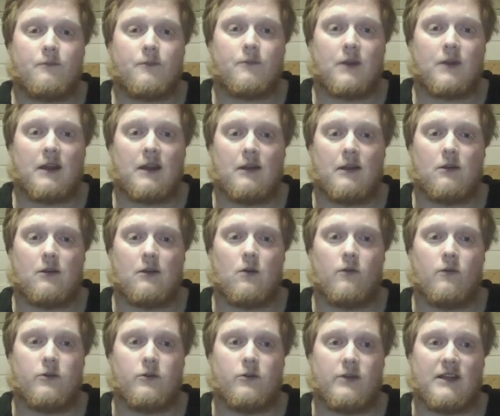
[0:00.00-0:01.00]
king
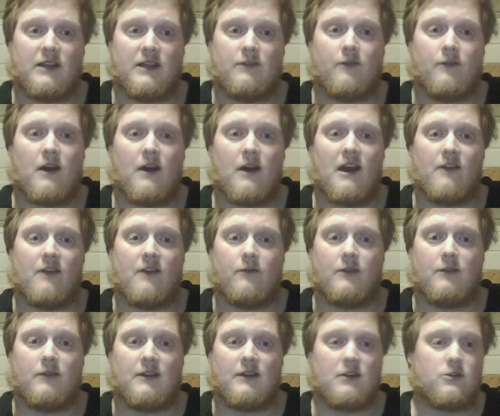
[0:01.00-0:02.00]
over to e5,
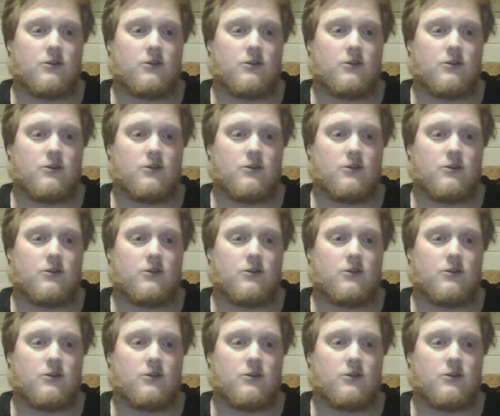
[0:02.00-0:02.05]
king